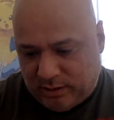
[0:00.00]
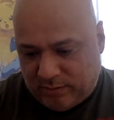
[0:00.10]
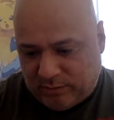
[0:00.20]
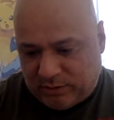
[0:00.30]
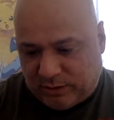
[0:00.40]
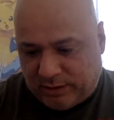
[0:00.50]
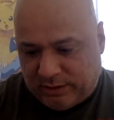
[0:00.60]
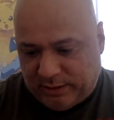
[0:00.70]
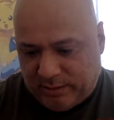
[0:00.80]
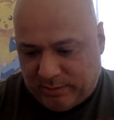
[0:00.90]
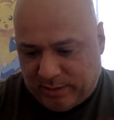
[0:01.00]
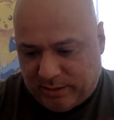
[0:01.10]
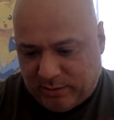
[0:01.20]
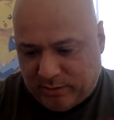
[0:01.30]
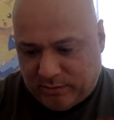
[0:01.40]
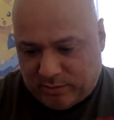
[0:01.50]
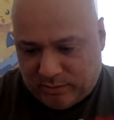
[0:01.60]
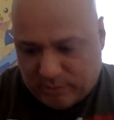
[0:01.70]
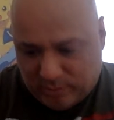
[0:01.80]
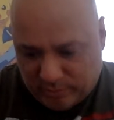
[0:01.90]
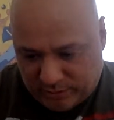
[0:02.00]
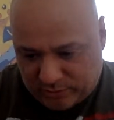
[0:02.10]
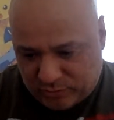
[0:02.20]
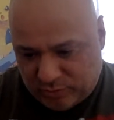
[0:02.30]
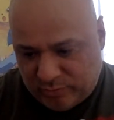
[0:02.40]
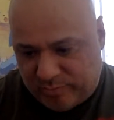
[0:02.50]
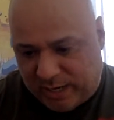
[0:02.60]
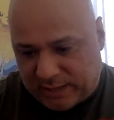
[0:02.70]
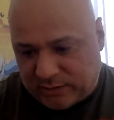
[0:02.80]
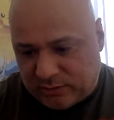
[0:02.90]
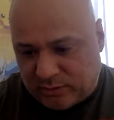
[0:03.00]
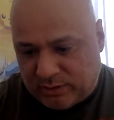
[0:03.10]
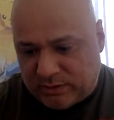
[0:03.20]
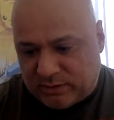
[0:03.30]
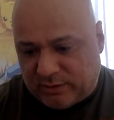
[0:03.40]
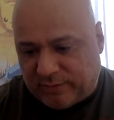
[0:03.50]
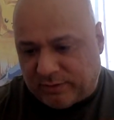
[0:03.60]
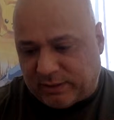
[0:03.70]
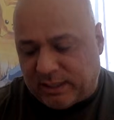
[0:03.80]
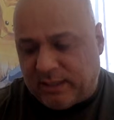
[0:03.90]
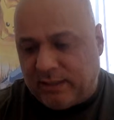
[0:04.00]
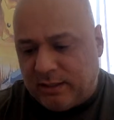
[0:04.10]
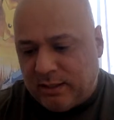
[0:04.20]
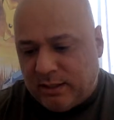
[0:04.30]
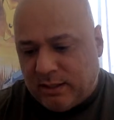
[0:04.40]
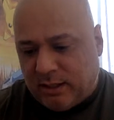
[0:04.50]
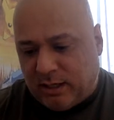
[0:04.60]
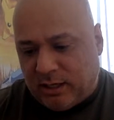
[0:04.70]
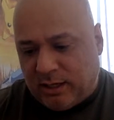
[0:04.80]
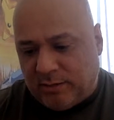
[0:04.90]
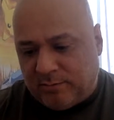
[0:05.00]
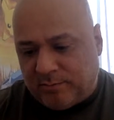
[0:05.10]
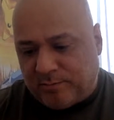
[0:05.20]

study them. I don't know their true backstories and stuff like that. Um,